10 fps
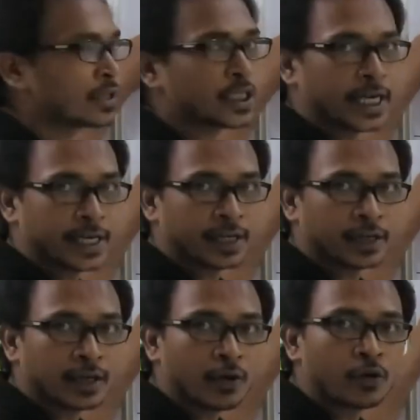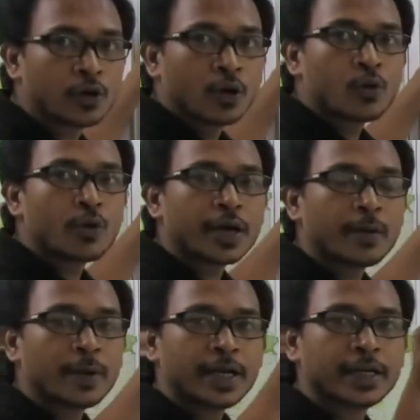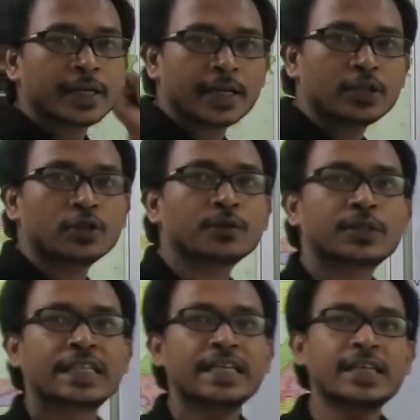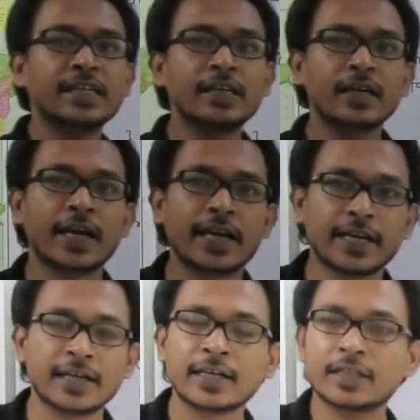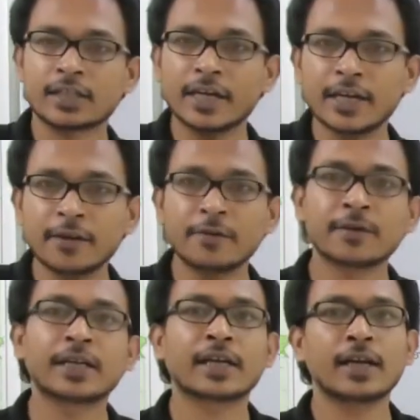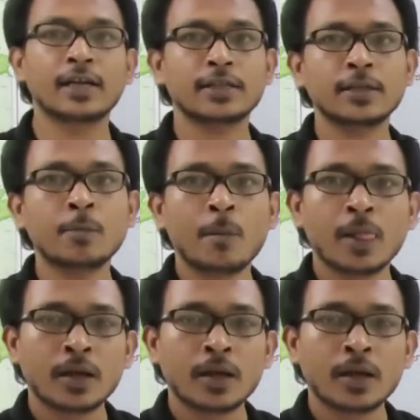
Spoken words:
static. Now what happened in case of static declaration?